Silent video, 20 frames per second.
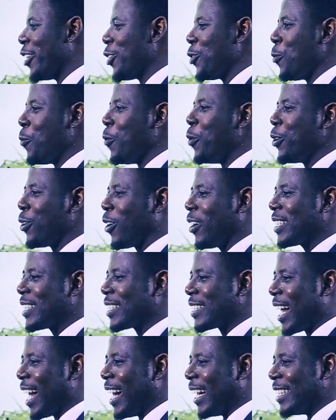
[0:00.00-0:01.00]
You will not
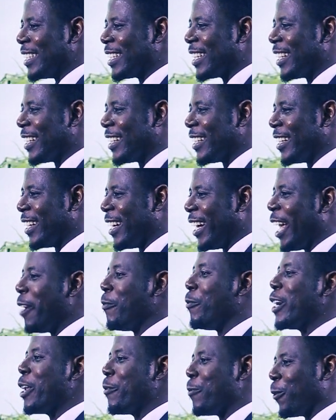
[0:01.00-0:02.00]
stand.
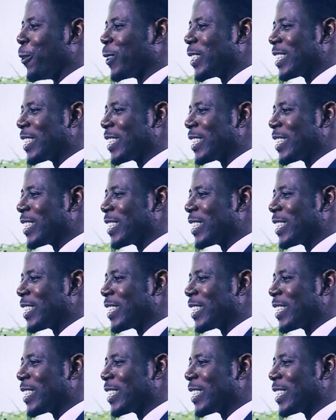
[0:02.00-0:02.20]
Even if you